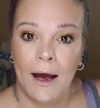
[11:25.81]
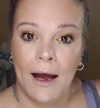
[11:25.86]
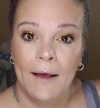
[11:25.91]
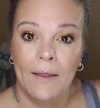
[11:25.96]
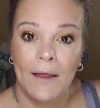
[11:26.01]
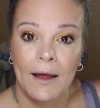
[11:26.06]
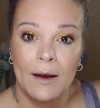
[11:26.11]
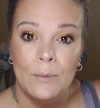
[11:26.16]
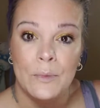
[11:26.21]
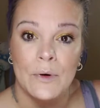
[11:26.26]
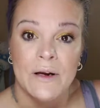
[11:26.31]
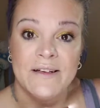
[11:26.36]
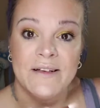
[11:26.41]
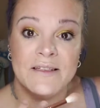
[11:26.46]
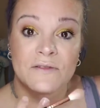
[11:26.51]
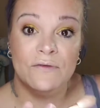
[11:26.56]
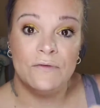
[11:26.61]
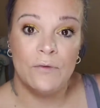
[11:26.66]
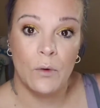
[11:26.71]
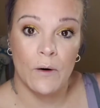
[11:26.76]
Highlight
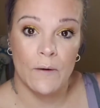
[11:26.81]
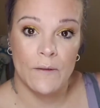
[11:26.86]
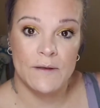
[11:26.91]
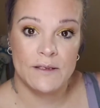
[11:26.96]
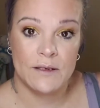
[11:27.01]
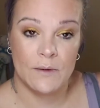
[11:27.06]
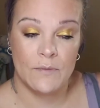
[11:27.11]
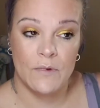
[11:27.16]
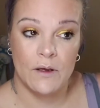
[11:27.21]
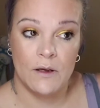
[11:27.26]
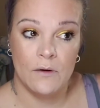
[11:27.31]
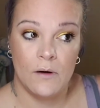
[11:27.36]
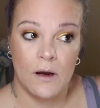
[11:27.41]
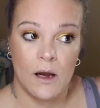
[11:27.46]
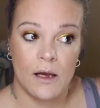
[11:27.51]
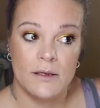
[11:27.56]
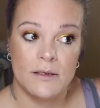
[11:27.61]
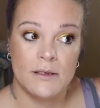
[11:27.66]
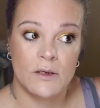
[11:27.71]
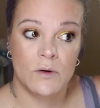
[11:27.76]
brings forth something,
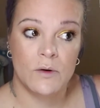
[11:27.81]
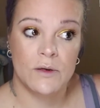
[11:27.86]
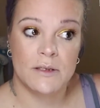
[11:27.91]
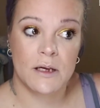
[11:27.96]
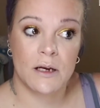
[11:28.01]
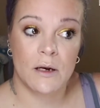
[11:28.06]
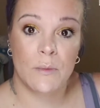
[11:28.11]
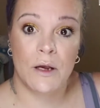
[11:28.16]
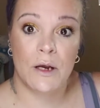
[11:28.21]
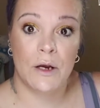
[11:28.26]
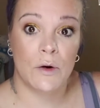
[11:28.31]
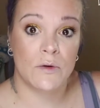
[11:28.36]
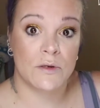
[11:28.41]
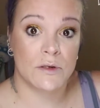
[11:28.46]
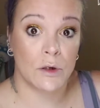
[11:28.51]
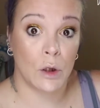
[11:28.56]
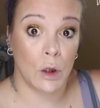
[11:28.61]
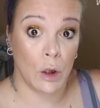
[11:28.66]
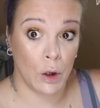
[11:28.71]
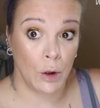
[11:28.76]
you guys, so it's going to make your
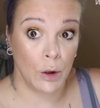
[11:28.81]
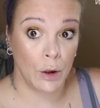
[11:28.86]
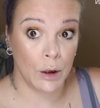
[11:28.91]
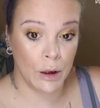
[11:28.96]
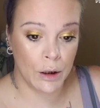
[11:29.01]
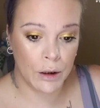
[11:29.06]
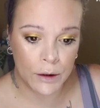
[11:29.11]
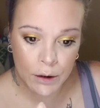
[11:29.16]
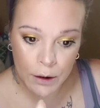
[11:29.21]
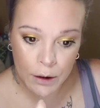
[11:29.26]
nose look longer,